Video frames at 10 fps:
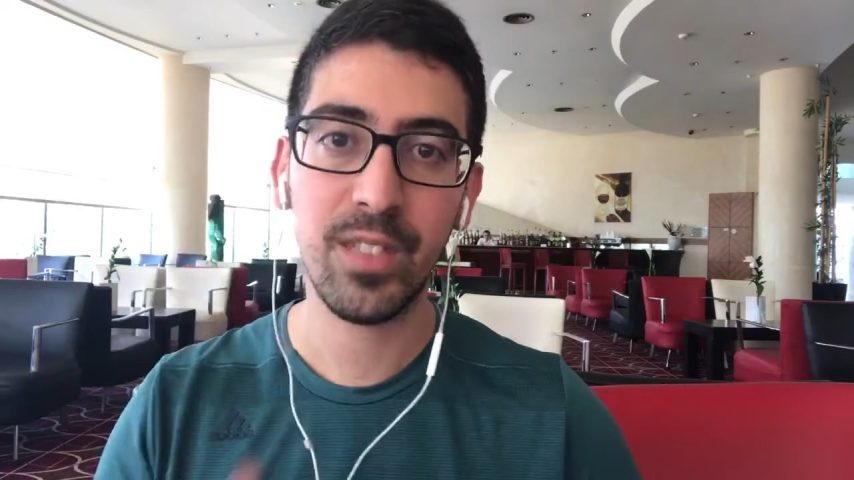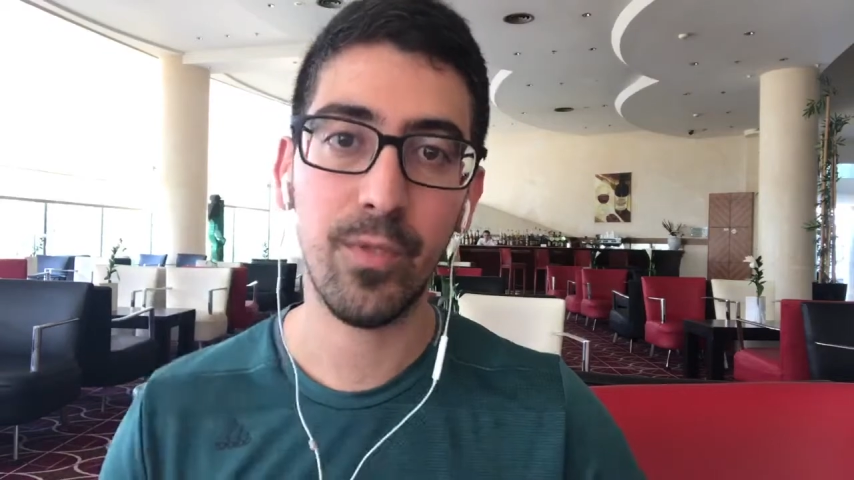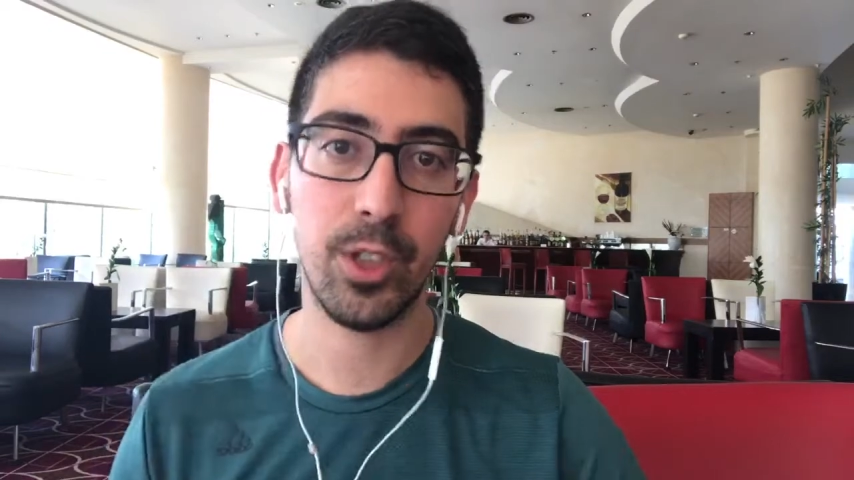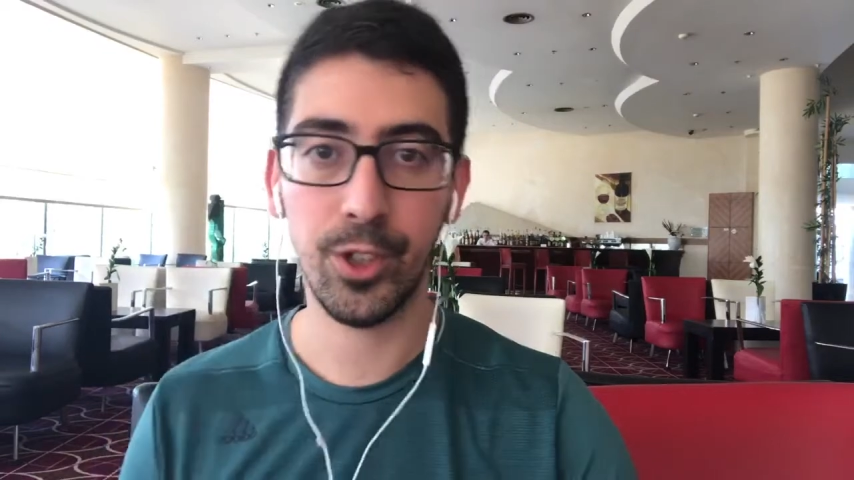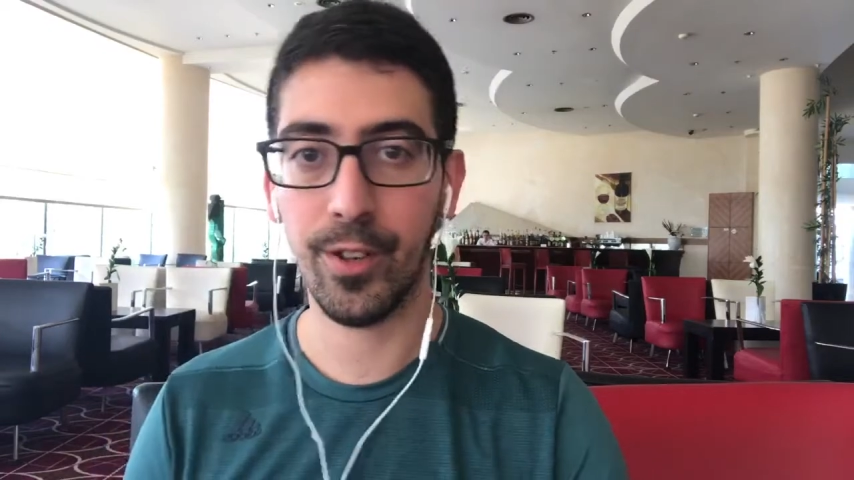
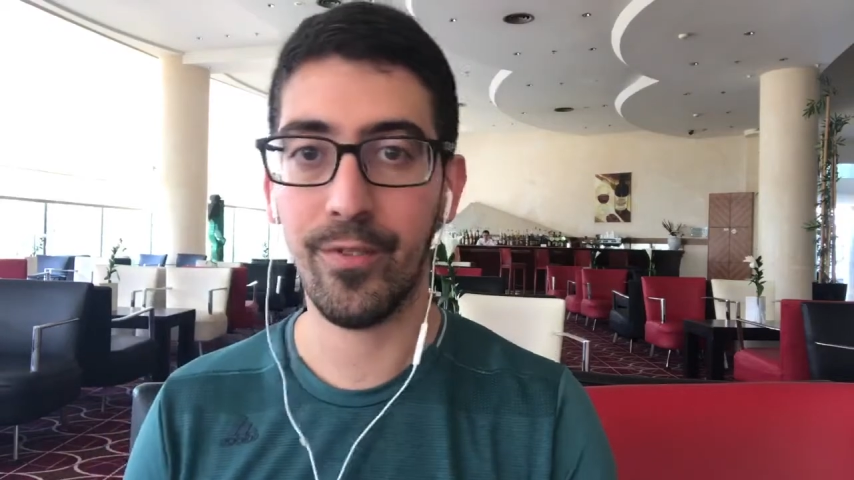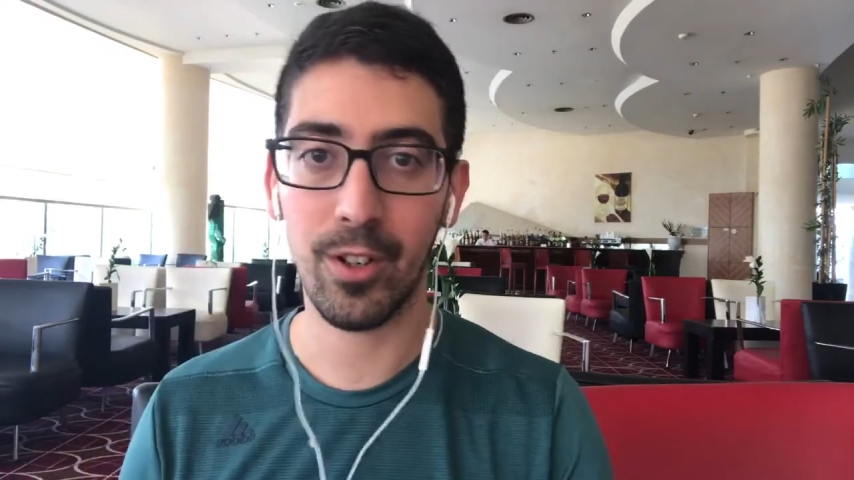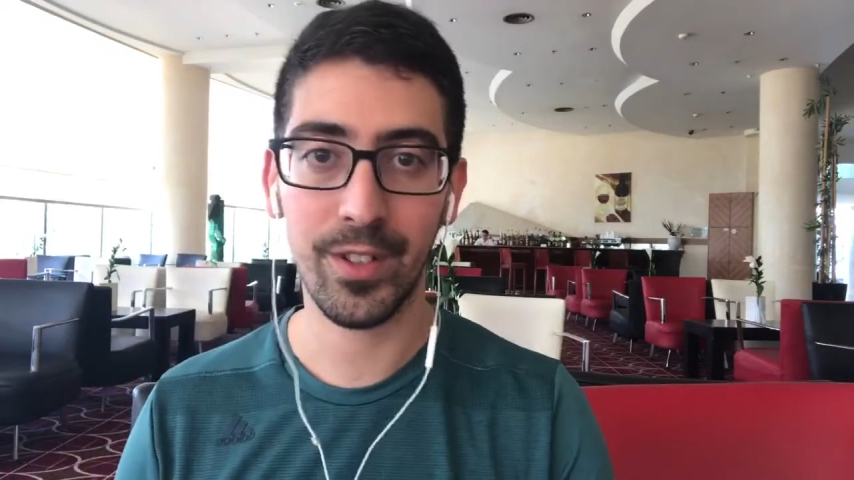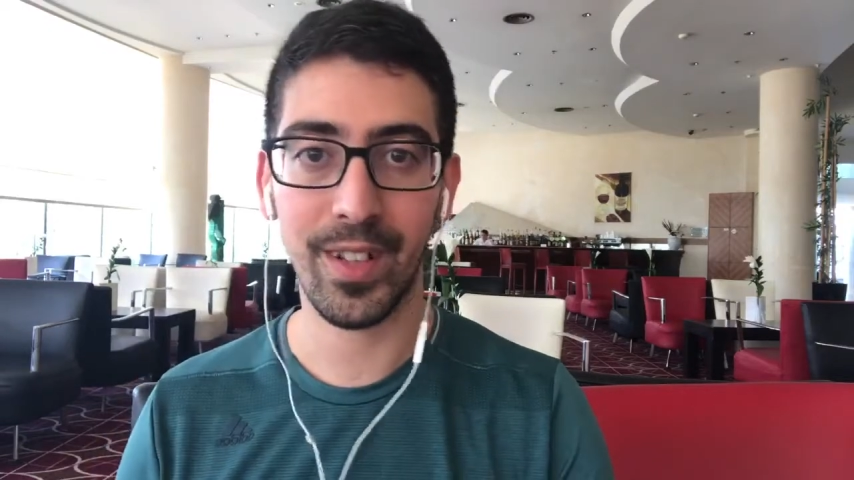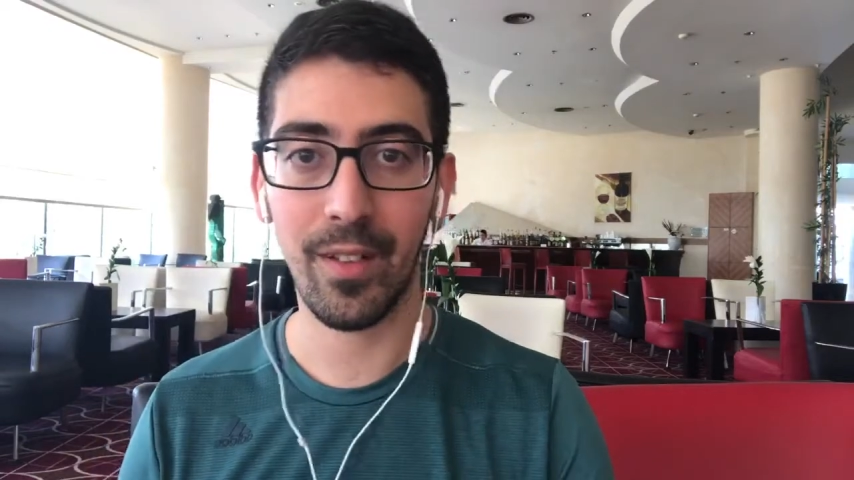version of
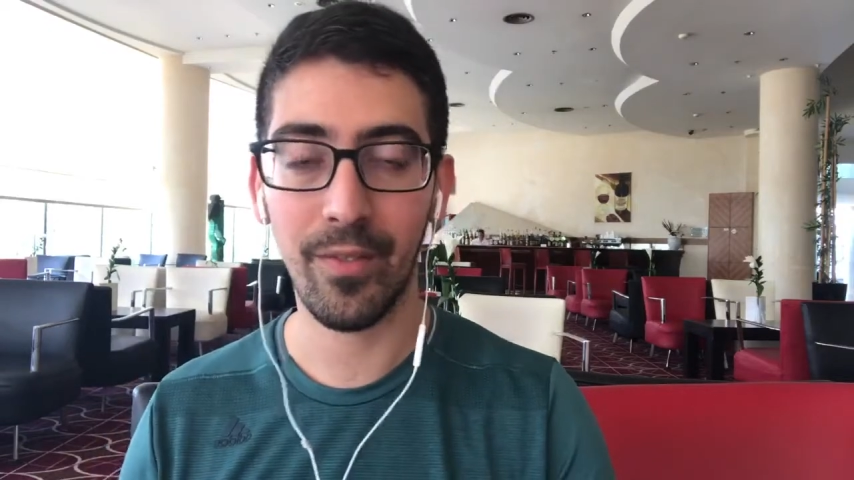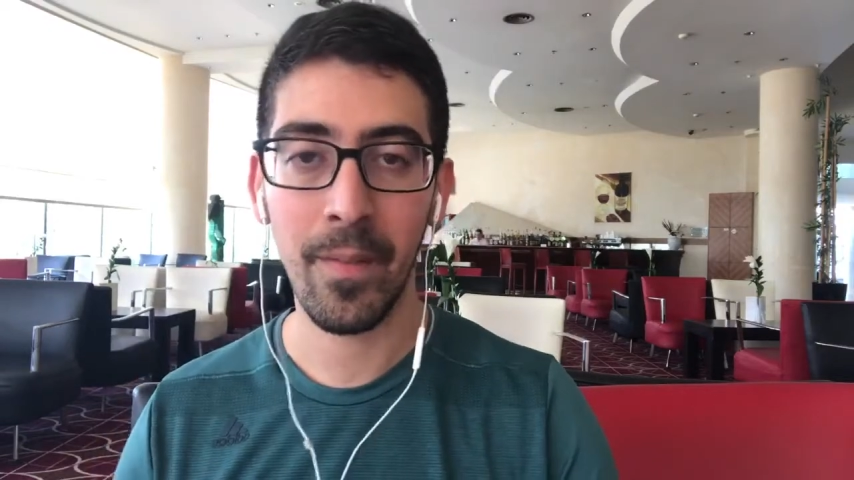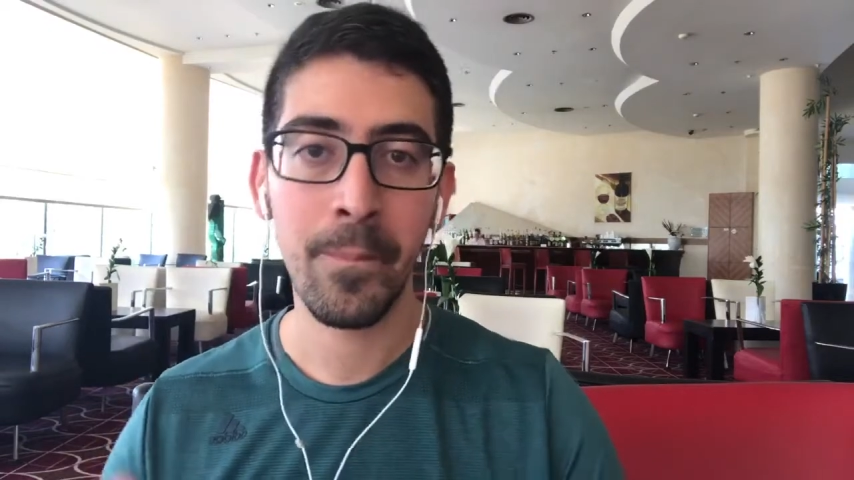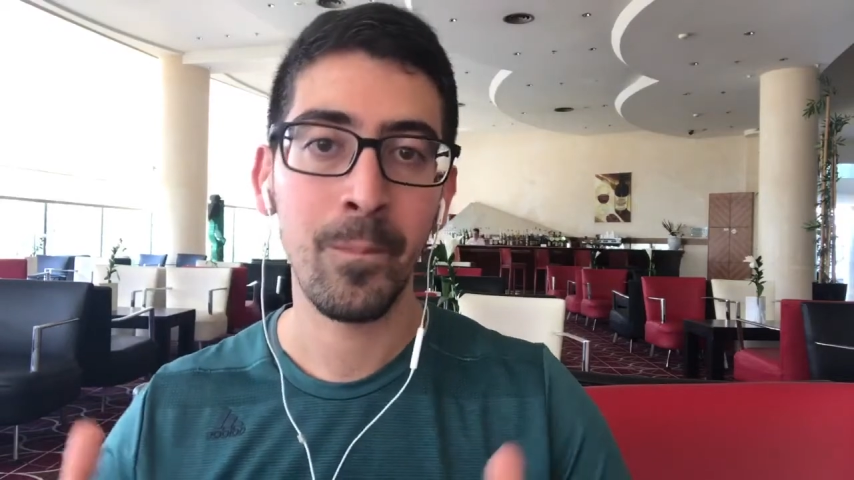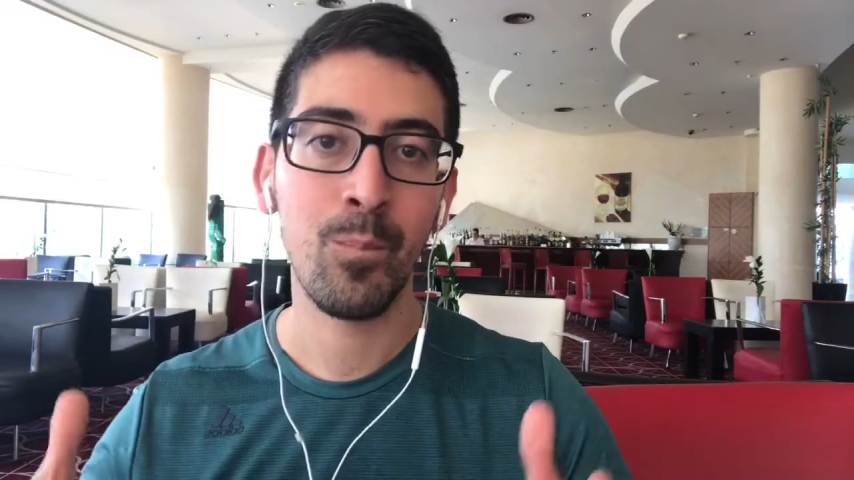yourself.
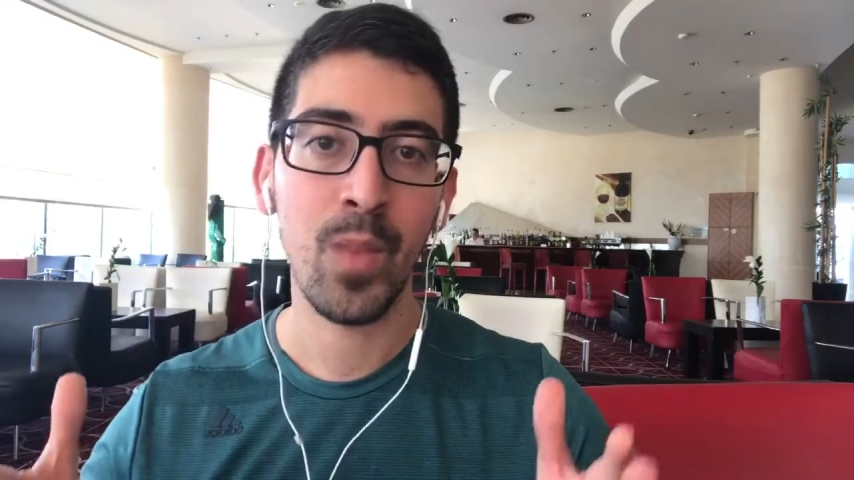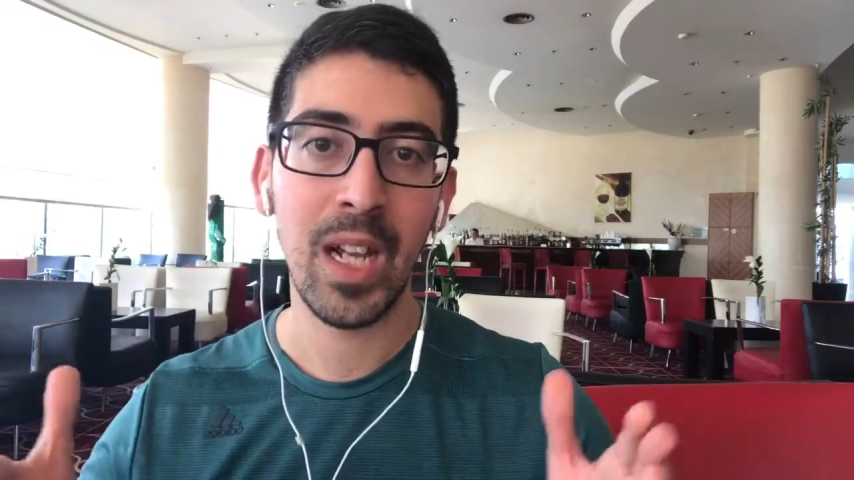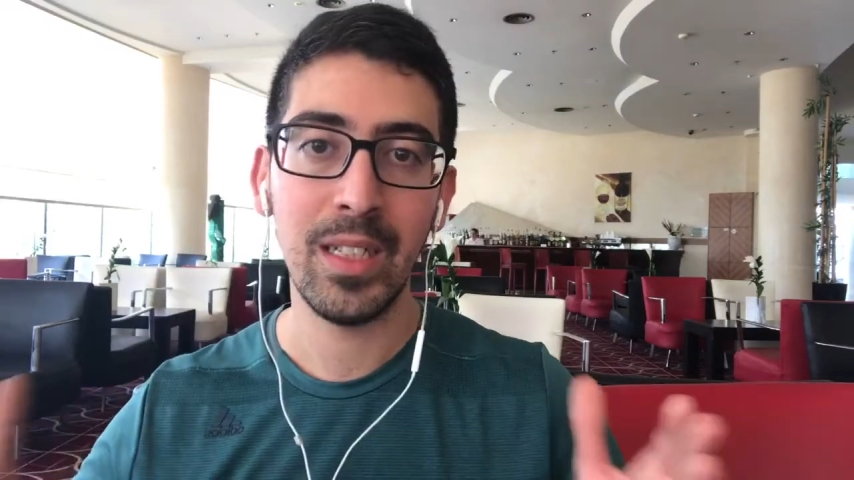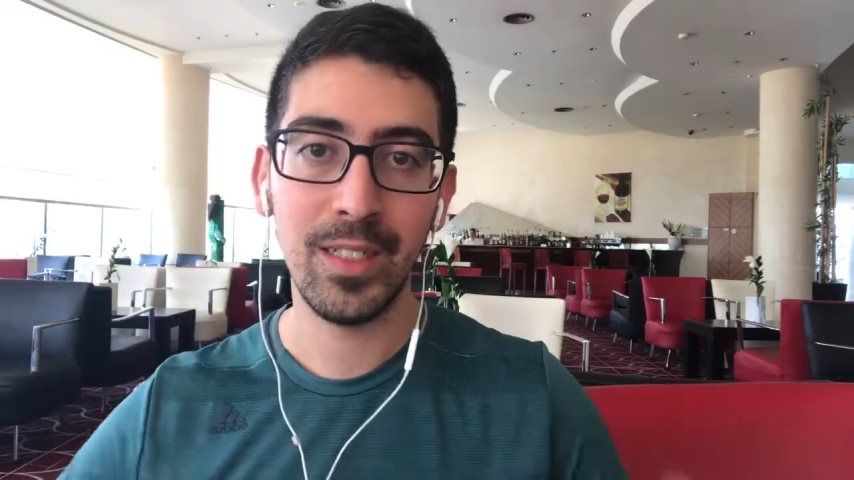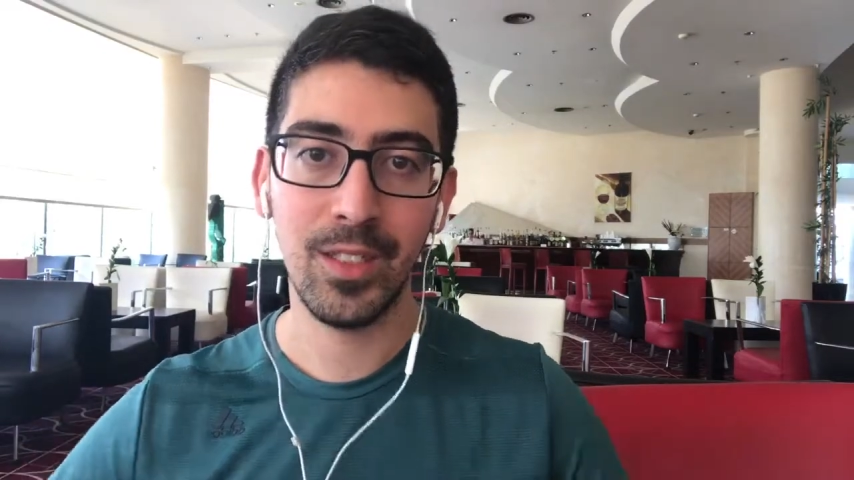
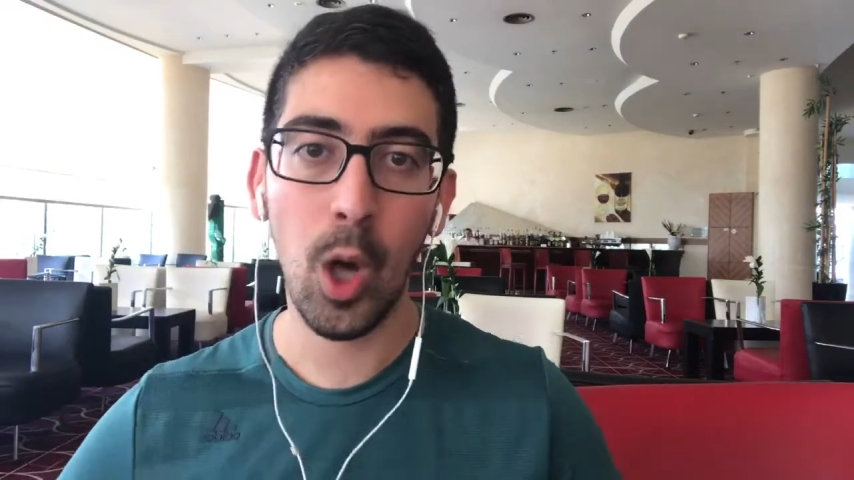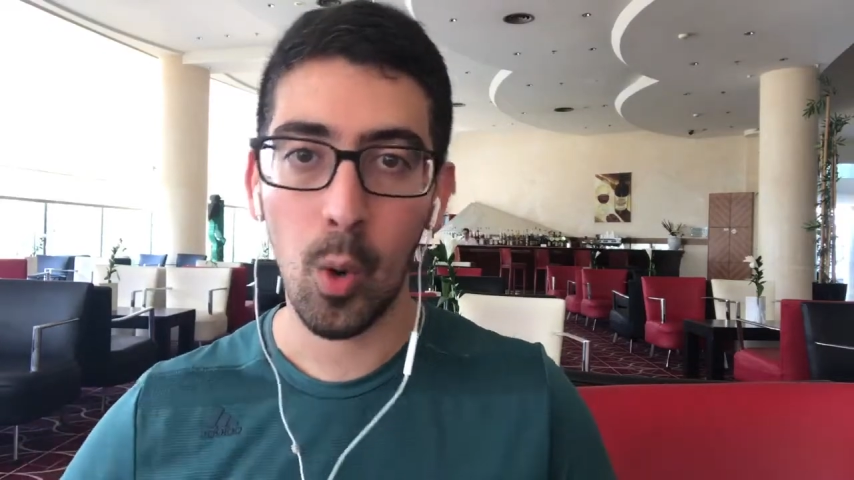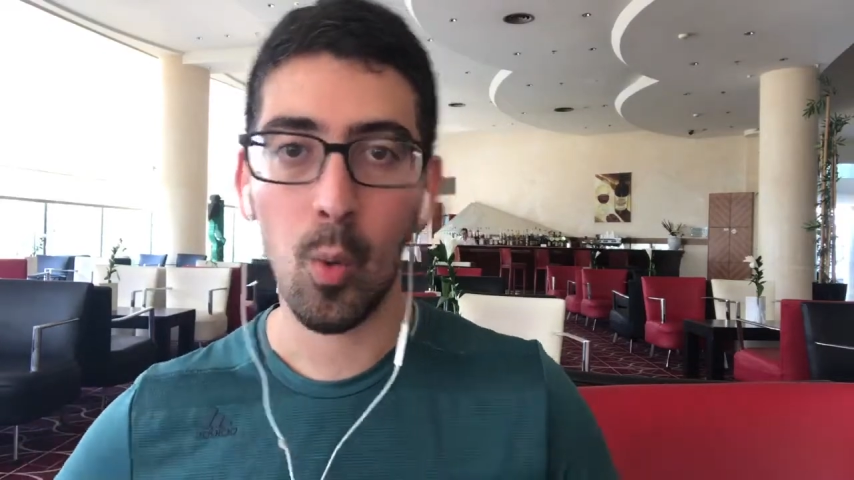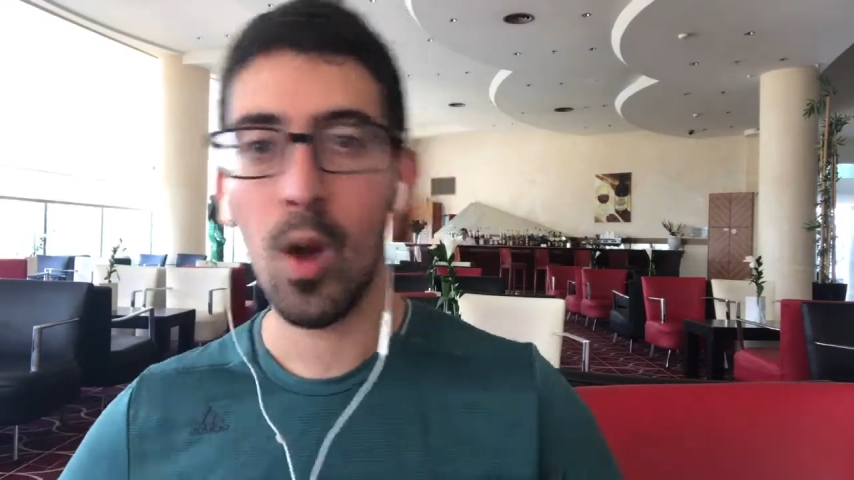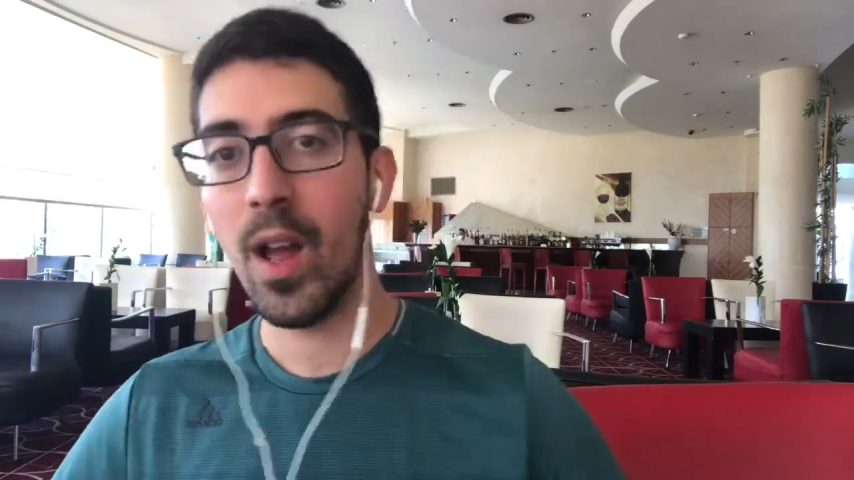So,